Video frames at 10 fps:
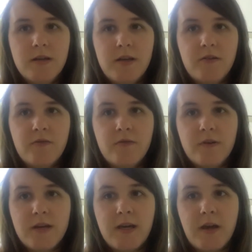if
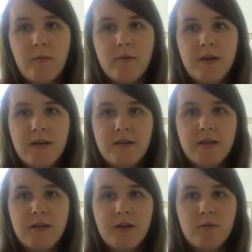Gabe does
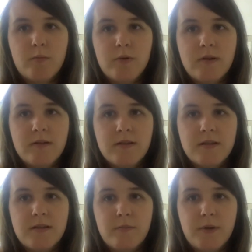end up
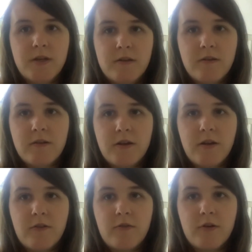spending
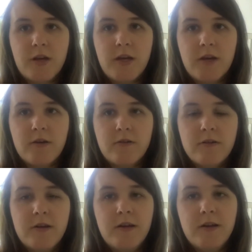another night here
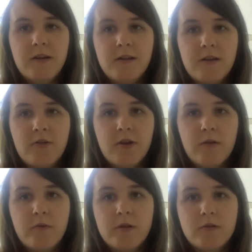
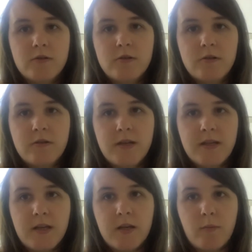tonight, which they
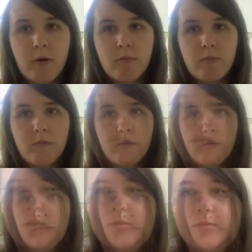said he probably
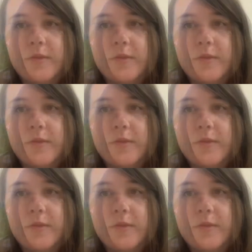will.